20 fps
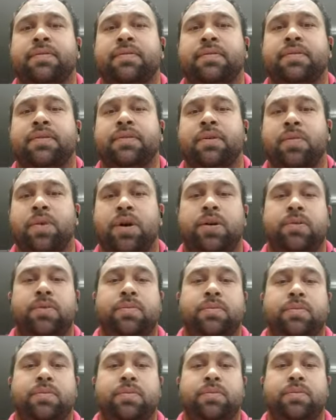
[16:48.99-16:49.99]
Well,
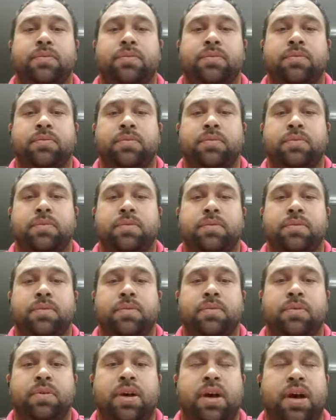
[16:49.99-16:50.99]

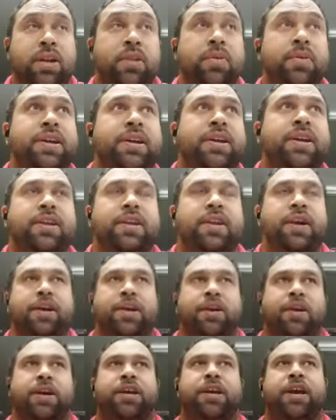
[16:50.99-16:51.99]
I look at it and I
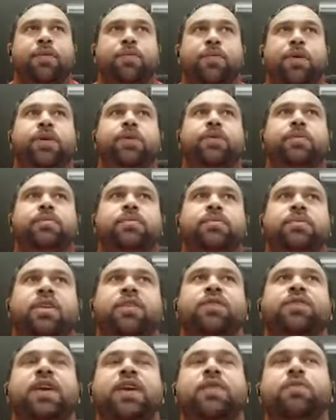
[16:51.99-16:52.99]
go, okay, well,
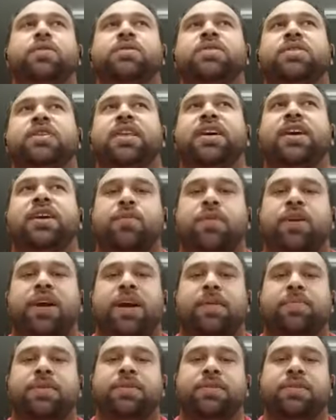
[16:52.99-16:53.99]
if he wasn't there, what
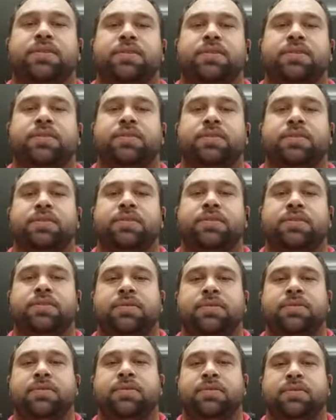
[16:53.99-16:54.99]
happens?
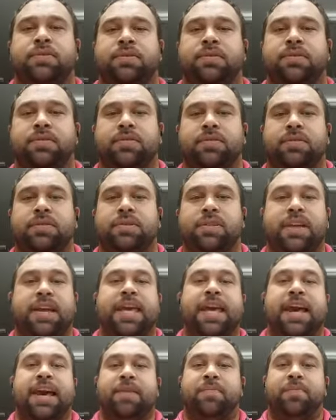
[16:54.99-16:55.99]
The
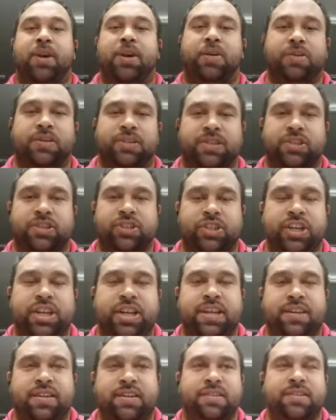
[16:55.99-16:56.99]
game goes to
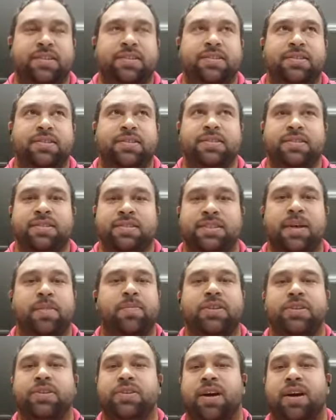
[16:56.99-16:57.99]
shit.
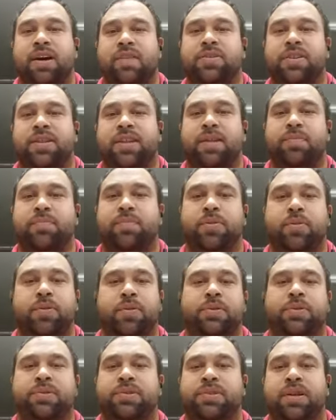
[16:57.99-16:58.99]
Someone dives on that
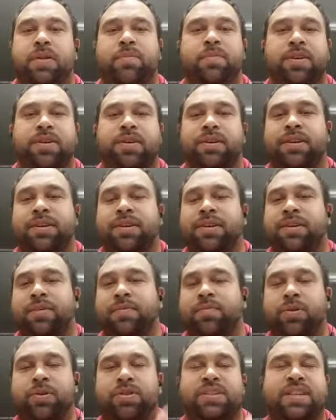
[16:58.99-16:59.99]
ball, someone
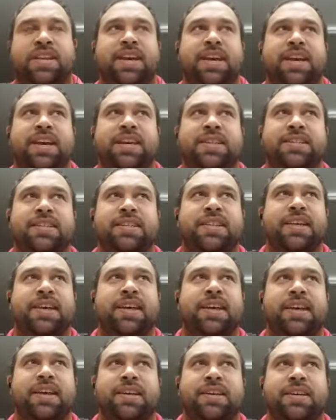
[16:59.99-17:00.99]
puts their hands in
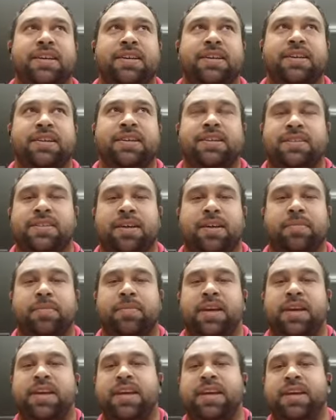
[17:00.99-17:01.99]
there, some
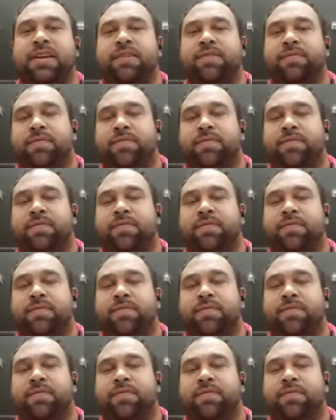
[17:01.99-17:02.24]
idiot from